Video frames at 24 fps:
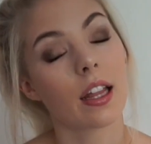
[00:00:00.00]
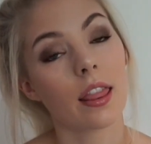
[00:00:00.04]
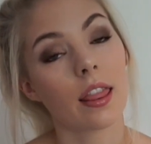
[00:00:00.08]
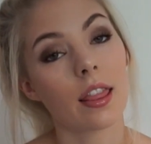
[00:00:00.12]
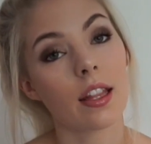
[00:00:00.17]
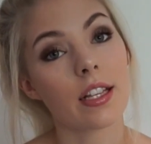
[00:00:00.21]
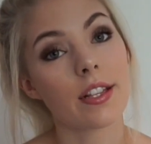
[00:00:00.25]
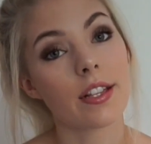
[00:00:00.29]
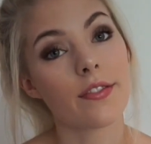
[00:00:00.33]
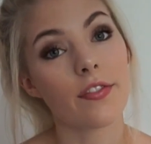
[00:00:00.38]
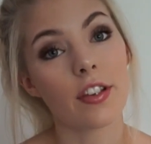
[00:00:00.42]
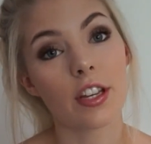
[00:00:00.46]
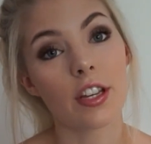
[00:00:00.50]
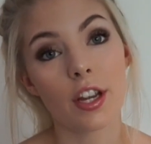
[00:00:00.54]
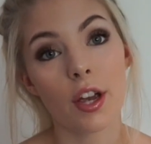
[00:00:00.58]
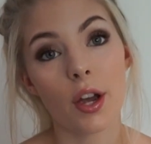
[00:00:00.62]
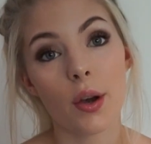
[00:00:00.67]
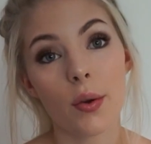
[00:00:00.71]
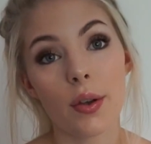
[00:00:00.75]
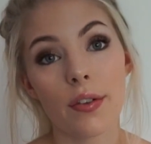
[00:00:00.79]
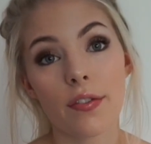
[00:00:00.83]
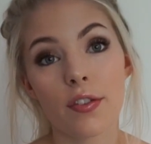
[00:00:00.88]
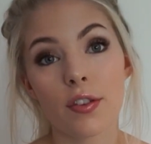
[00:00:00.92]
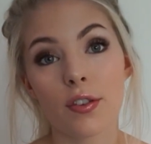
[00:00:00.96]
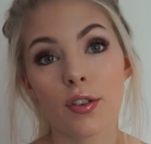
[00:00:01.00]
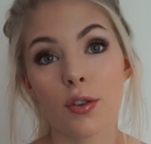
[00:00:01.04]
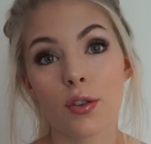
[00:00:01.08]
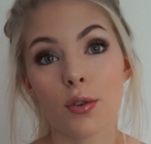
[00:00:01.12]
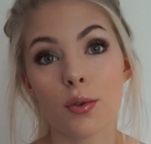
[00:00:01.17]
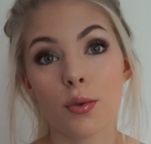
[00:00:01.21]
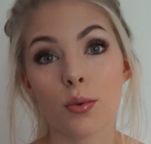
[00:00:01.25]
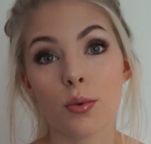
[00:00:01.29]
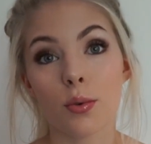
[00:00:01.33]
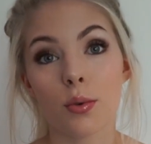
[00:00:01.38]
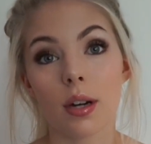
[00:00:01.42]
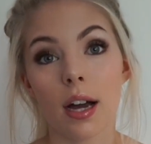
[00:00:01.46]
this video if
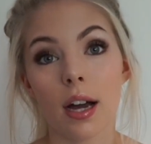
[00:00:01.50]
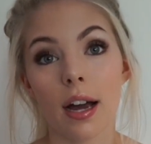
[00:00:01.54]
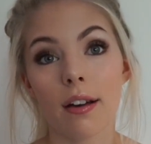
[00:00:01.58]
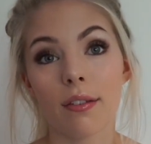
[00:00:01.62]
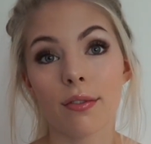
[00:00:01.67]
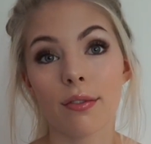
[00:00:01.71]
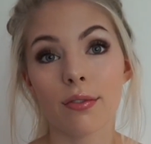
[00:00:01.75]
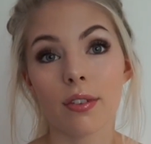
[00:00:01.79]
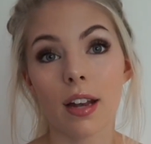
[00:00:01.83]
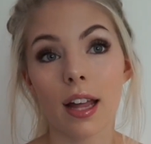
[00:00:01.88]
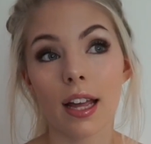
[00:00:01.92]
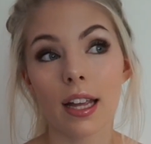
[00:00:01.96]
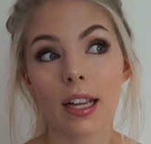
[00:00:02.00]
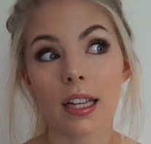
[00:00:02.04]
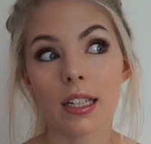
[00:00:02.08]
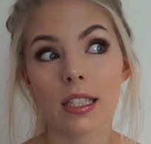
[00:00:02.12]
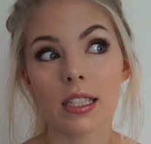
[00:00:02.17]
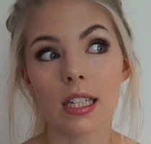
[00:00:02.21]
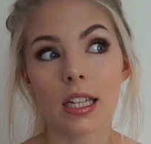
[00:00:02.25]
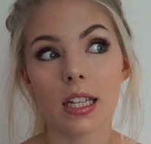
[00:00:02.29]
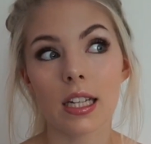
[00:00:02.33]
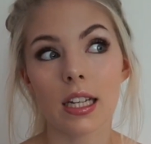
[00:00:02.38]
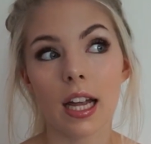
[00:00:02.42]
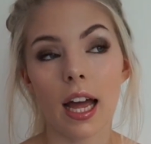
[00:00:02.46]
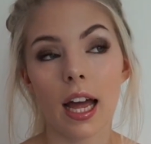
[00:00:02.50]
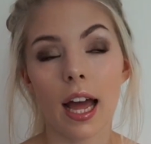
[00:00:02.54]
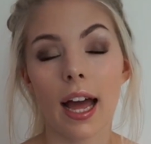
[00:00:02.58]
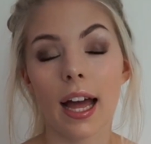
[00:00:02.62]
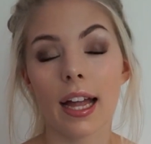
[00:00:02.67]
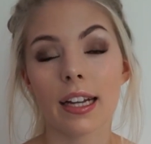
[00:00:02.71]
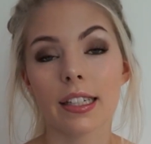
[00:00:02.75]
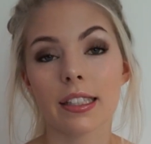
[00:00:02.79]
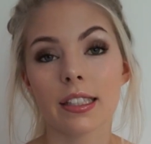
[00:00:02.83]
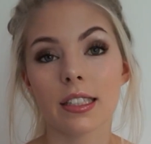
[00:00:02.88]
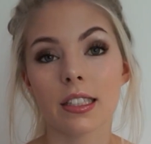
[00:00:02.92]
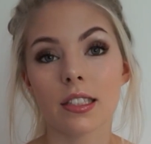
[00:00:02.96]
you have liked it,
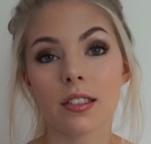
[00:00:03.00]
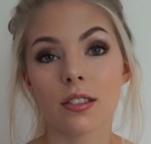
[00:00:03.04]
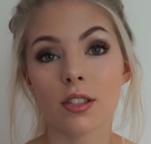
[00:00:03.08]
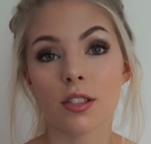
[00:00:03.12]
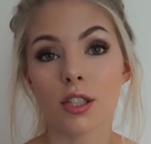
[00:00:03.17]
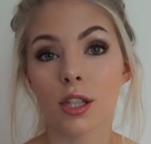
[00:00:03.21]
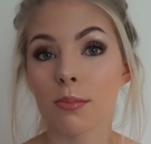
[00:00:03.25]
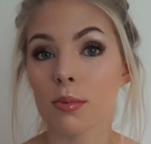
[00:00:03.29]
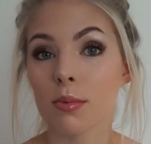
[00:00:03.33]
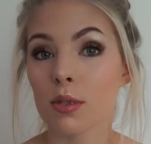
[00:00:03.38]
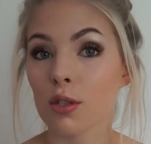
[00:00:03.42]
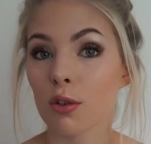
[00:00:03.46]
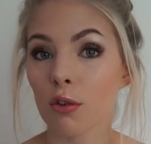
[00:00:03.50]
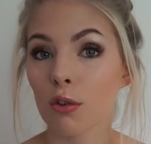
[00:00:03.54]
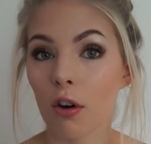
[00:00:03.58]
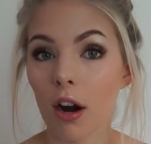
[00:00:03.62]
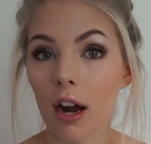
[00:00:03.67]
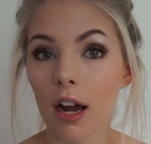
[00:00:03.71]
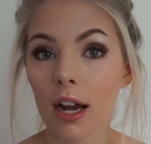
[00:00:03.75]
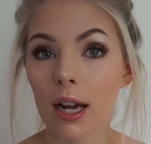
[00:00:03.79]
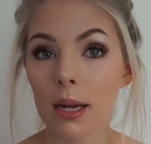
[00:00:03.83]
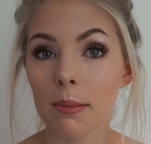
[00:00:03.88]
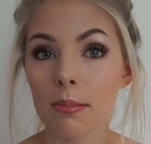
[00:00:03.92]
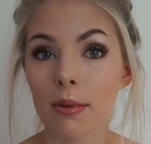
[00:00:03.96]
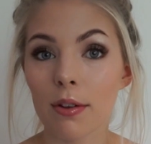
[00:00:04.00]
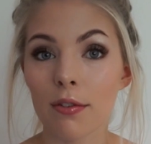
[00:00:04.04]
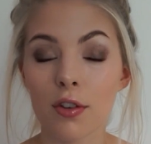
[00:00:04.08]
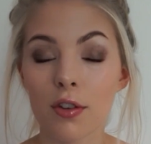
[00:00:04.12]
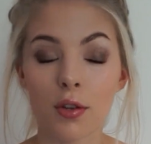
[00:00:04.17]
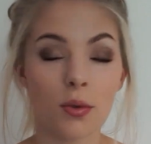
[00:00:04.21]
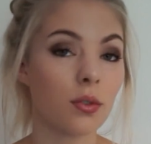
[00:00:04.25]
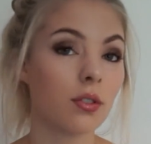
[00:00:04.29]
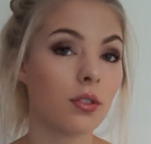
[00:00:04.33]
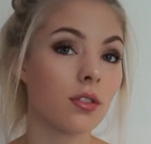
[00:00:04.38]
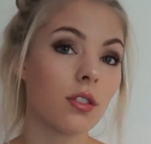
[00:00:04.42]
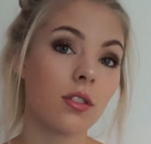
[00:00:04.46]
and subscribe if you
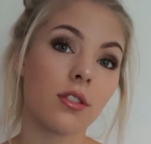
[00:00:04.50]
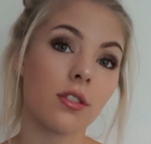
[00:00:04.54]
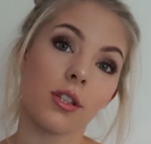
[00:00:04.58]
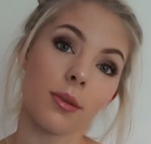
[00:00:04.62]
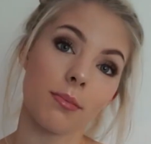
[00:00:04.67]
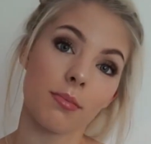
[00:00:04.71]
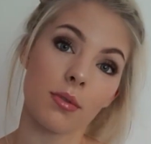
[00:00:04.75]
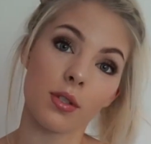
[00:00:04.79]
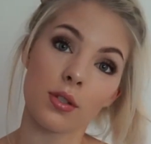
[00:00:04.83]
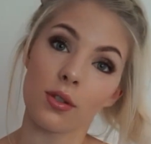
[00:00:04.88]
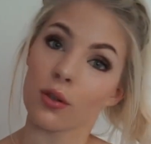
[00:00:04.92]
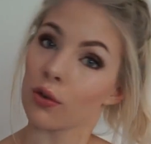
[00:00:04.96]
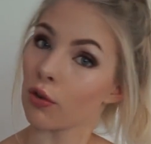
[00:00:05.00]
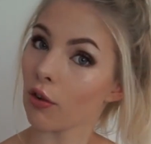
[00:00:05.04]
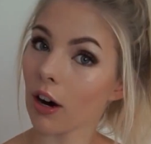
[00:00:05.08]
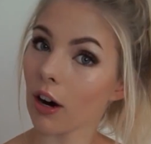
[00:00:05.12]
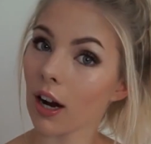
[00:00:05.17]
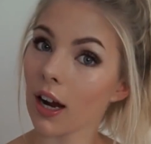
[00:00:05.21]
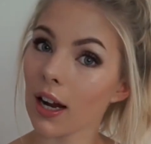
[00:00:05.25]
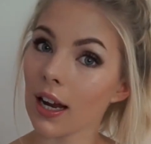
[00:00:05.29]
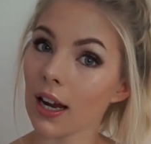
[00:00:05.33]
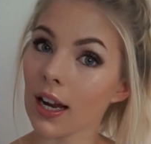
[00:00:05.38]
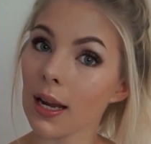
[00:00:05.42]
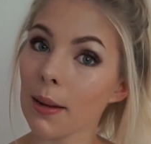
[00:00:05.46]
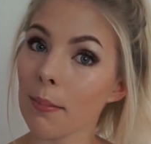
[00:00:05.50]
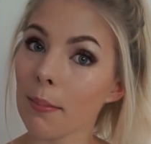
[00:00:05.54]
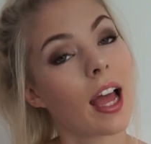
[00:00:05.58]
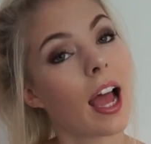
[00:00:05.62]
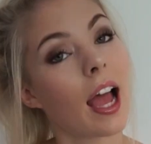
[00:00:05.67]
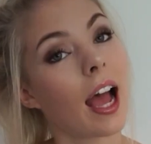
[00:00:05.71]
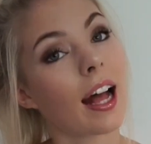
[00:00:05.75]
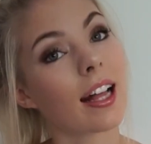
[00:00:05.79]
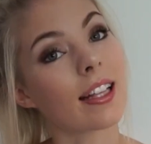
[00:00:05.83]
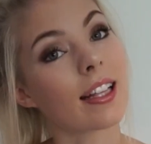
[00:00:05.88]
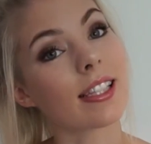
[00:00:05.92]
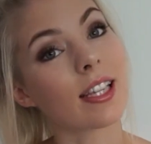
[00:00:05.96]
want to subscribe.
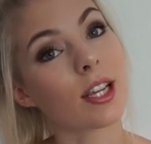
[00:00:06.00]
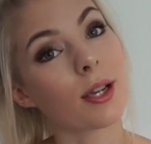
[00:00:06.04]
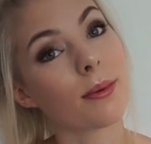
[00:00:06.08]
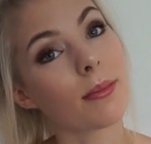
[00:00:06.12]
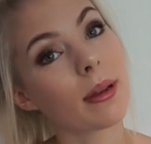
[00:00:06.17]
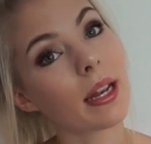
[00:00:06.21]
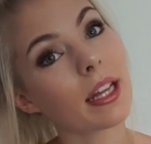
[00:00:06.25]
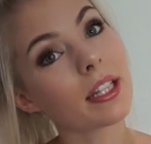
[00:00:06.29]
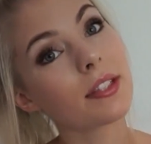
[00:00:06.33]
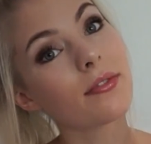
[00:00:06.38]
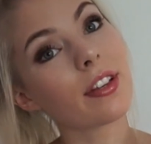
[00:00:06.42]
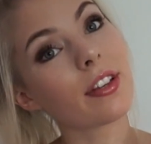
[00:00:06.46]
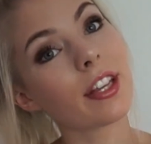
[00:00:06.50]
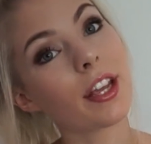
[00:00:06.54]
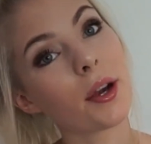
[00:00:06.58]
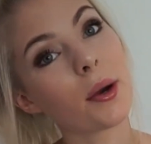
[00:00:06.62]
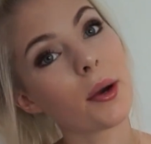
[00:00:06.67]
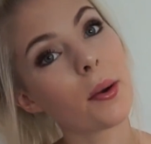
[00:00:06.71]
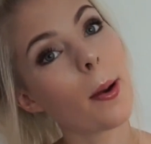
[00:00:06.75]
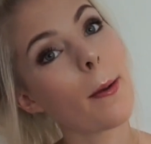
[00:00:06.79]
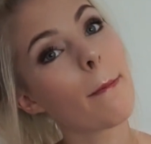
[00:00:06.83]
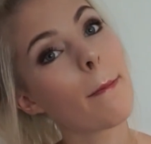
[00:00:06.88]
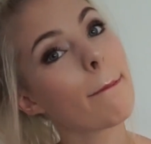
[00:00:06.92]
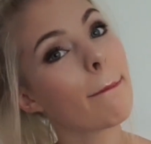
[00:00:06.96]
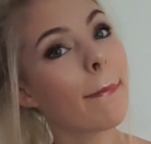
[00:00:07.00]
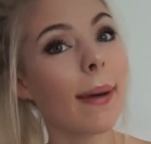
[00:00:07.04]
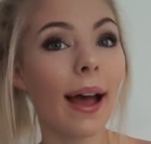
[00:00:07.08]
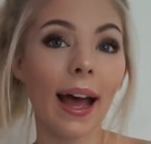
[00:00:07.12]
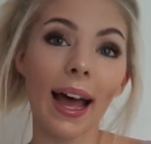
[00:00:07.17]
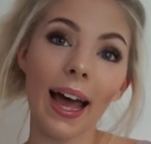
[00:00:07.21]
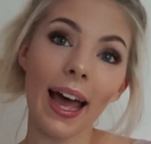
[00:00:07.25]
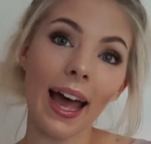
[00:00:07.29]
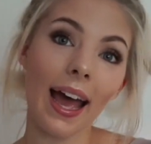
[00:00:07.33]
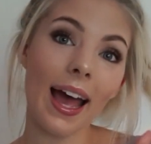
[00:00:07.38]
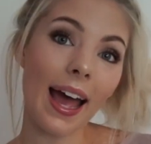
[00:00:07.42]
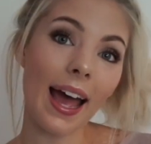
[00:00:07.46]
I'll see you in my next video.
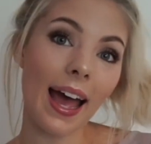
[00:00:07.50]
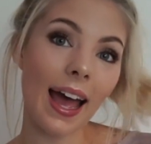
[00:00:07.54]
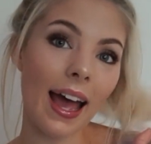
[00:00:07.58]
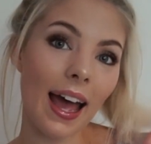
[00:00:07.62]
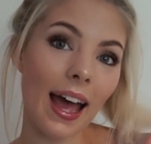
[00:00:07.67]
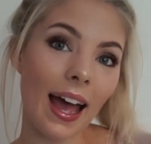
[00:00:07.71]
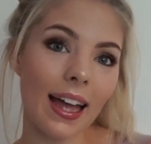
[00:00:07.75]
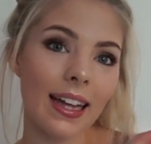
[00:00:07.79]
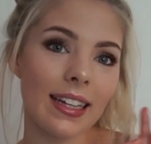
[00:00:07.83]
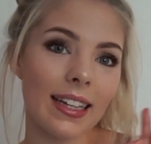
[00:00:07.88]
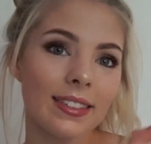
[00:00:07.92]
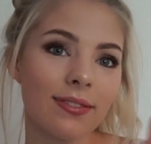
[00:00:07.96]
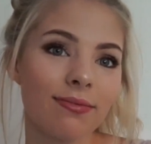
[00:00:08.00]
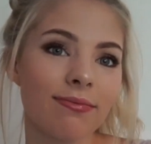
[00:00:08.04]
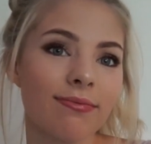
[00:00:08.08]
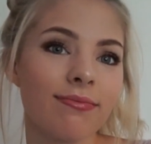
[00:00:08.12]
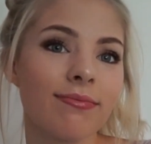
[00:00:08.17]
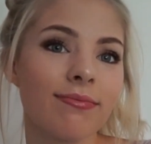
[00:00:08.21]
Bye!